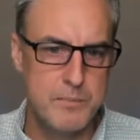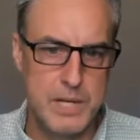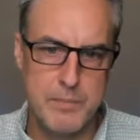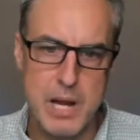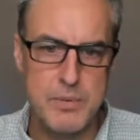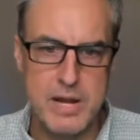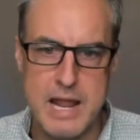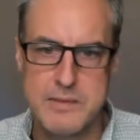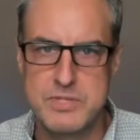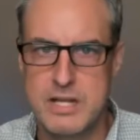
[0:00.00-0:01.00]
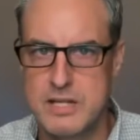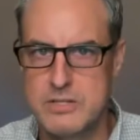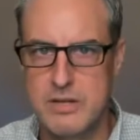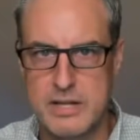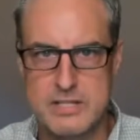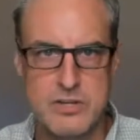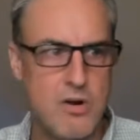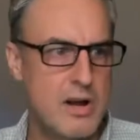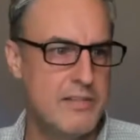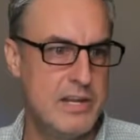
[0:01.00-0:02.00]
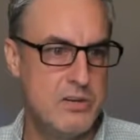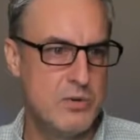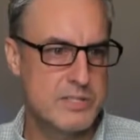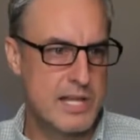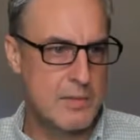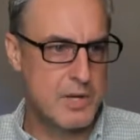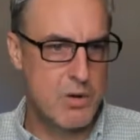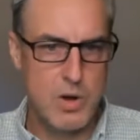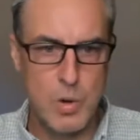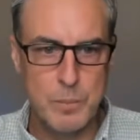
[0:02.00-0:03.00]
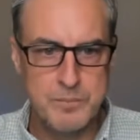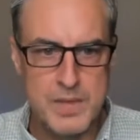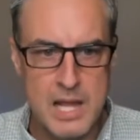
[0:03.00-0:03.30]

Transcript: pen and paper games until it gets dark and then you know it's time to go home.